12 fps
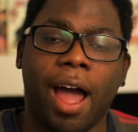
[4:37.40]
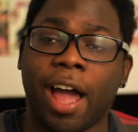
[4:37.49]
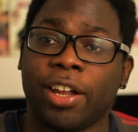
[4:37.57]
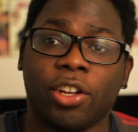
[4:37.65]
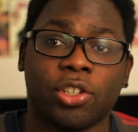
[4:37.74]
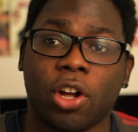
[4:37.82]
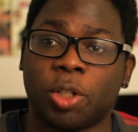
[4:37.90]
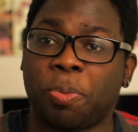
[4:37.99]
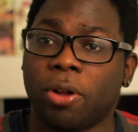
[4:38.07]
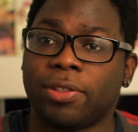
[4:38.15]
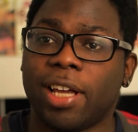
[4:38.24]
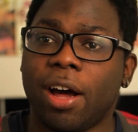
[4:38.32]
I just
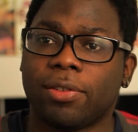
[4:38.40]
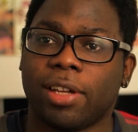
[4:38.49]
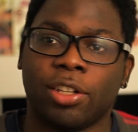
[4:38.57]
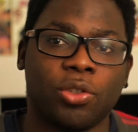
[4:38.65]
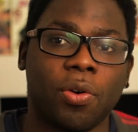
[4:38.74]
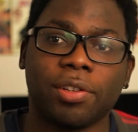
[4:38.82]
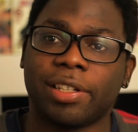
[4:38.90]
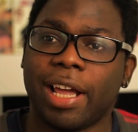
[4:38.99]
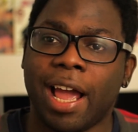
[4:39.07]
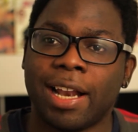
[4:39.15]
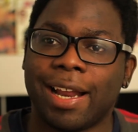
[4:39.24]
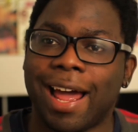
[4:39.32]
got burnt out, and towards
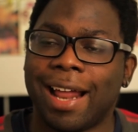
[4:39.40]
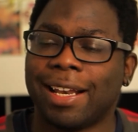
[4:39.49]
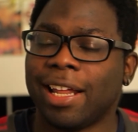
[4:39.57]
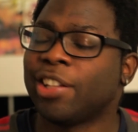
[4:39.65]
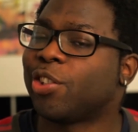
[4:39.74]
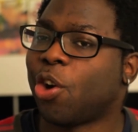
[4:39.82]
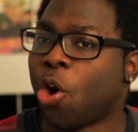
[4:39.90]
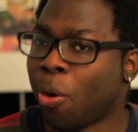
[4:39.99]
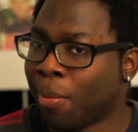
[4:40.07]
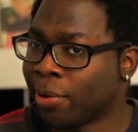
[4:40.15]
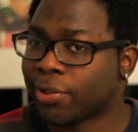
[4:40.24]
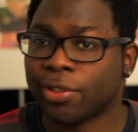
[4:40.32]
the end, I learned
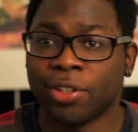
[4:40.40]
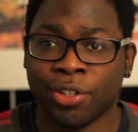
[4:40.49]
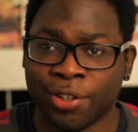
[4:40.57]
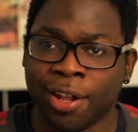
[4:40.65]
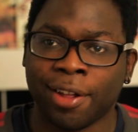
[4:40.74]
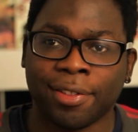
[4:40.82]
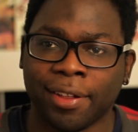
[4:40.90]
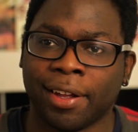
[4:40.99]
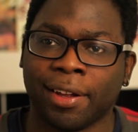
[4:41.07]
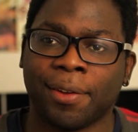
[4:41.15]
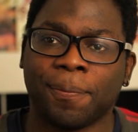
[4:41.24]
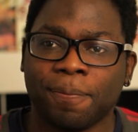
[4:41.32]
almost
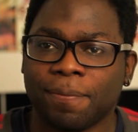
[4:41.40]
nothing.